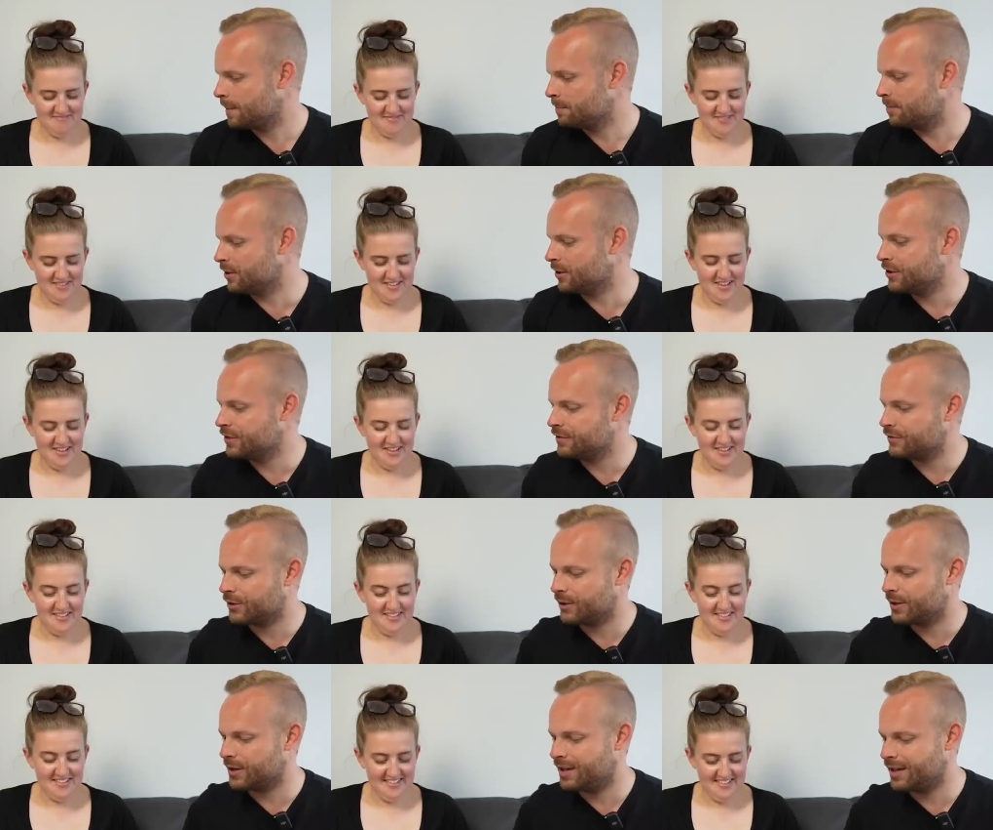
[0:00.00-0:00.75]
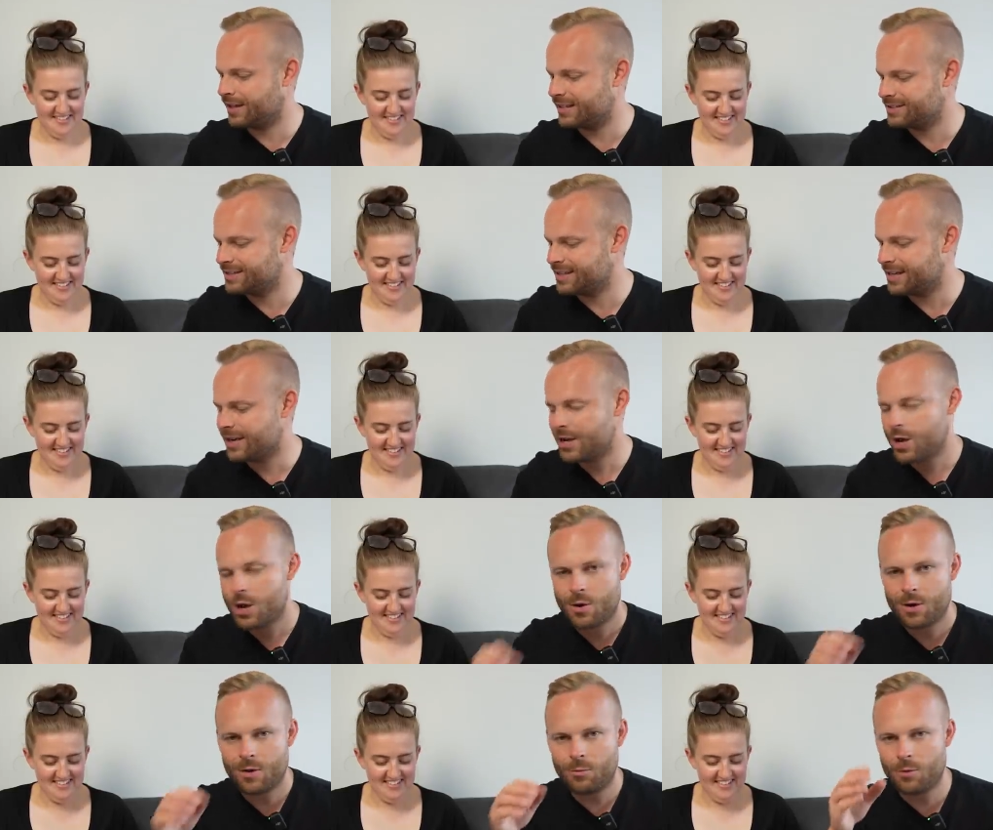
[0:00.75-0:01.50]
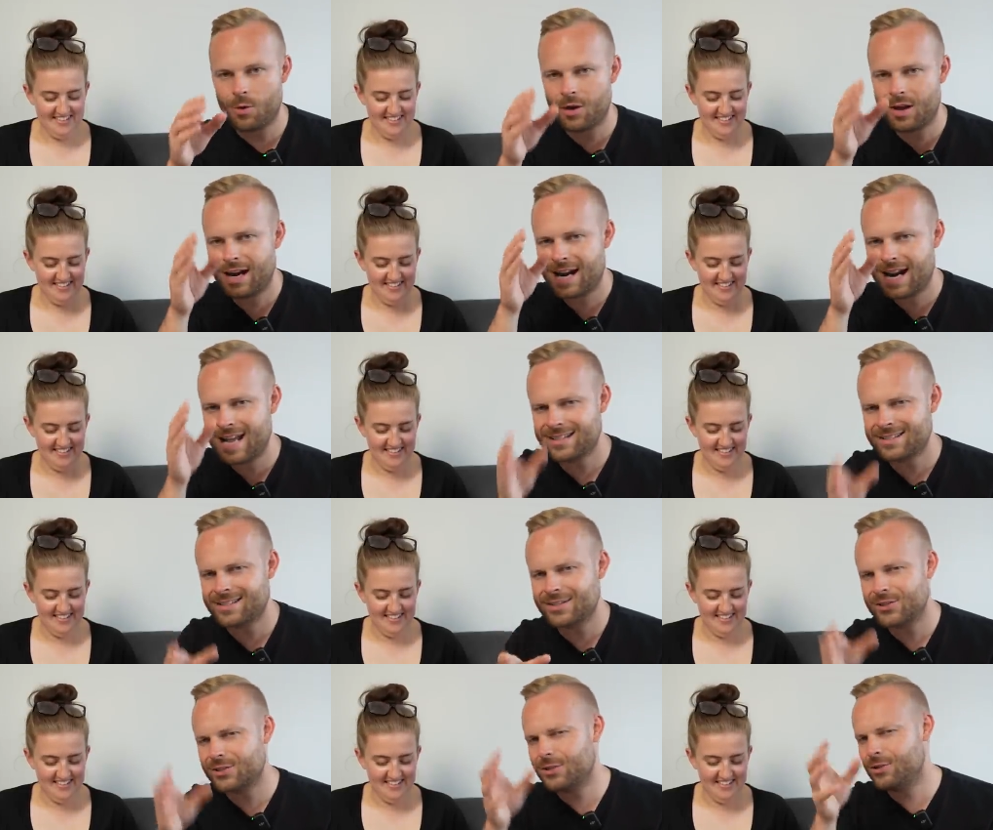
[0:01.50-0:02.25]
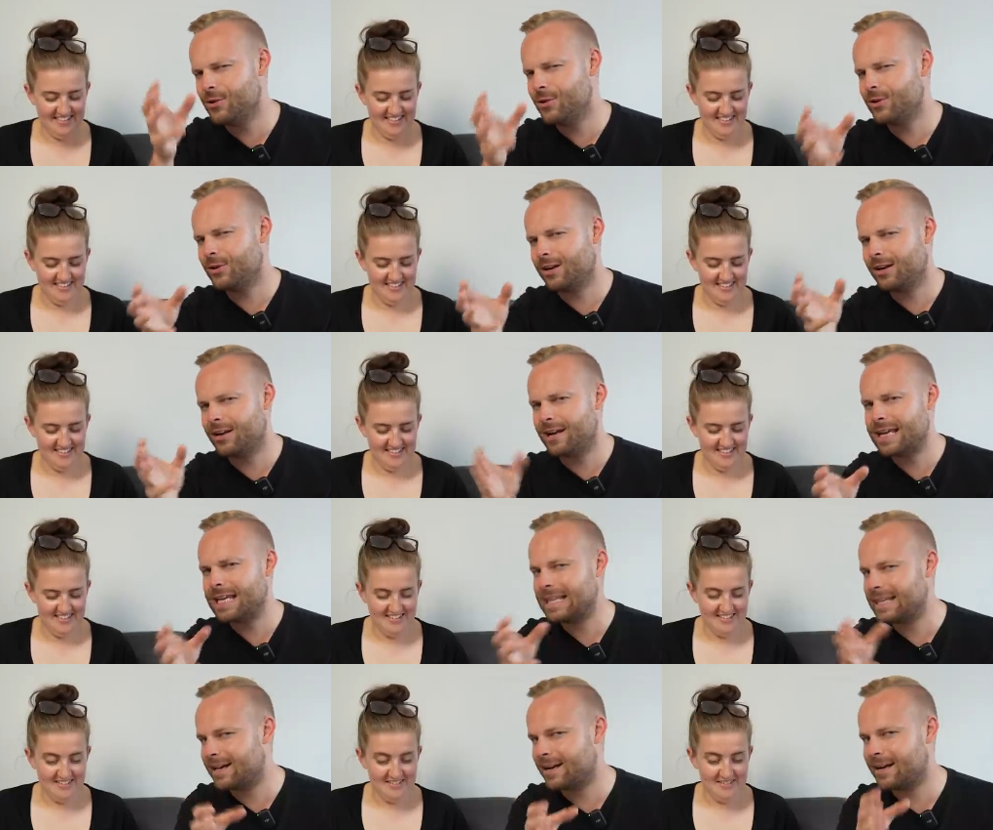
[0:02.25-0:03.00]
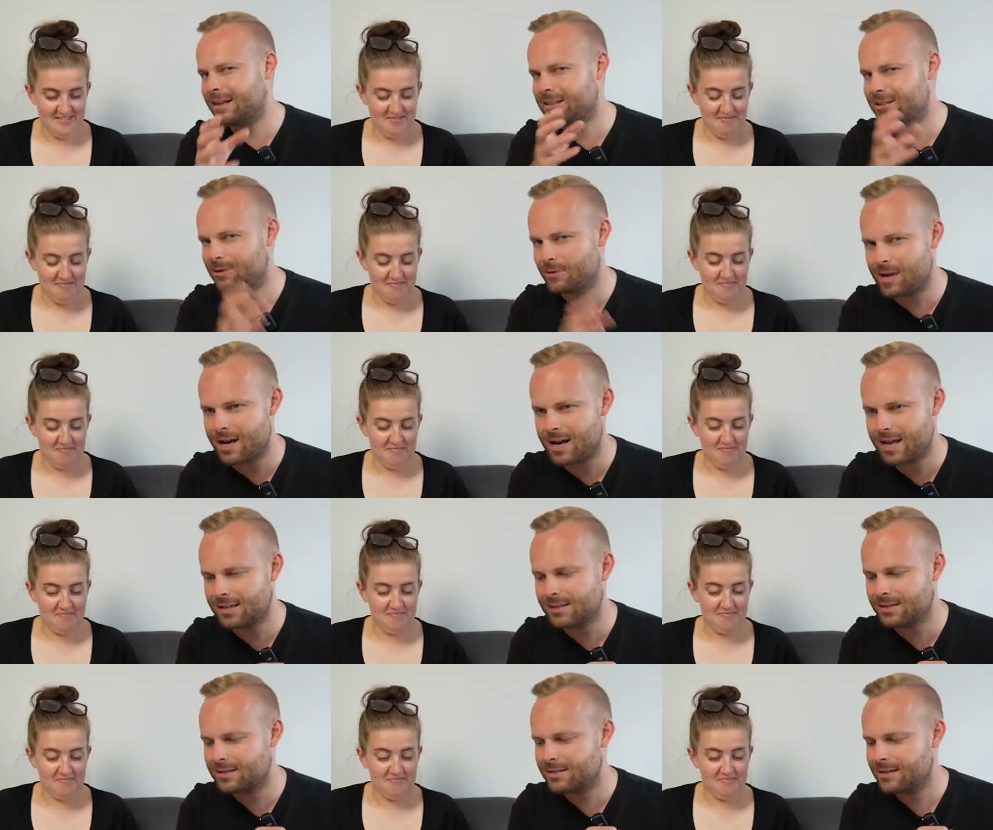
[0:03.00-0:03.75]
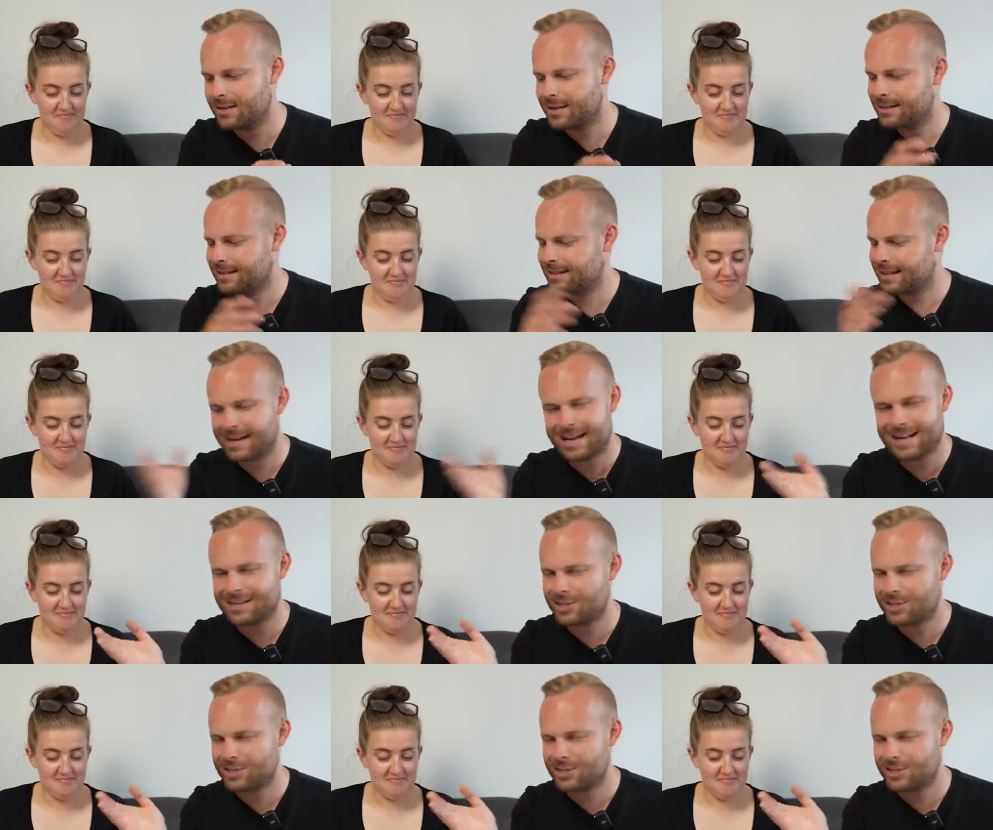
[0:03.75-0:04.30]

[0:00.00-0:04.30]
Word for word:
Speaker 1: But you've got to, I said, what letters look like they are to us, they